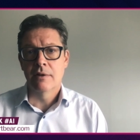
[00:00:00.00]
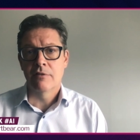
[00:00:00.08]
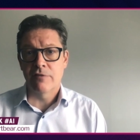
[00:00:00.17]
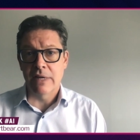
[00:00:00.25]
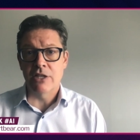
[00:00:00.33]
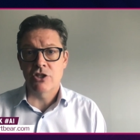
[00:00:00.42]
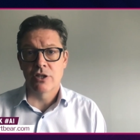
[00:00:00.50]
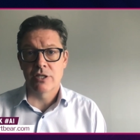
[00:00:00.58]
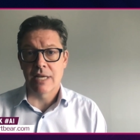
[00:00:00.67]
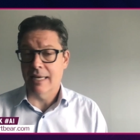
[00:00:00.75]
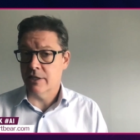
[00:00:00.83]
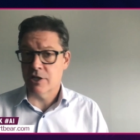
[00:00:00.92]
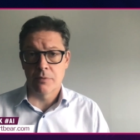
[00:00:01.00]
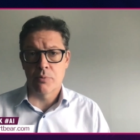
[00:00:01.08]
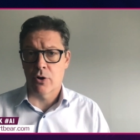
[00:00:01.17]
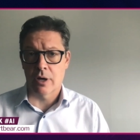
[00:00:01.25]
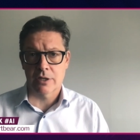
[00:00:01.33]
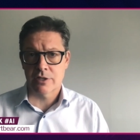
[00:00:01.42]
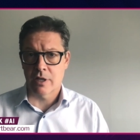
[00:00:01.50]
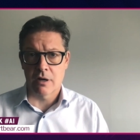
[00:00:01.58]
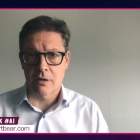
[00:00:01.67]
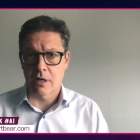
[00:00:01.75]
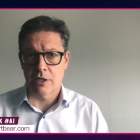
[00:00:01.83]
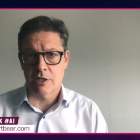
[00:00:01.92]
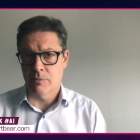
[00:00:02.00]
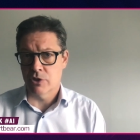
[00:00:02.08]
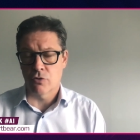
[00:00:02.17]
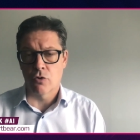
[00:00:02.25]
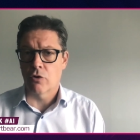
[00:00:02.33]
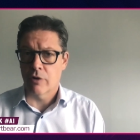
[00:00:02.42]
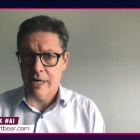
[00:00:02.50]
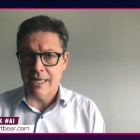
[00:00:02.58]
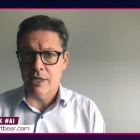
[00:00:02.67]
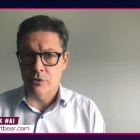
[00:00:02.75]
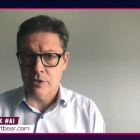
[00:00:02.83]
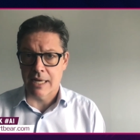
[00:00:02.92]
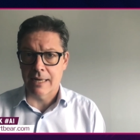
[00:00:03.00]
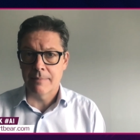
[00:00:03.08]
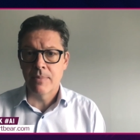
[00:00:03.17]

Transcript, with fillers: features into the products that our customers are already using.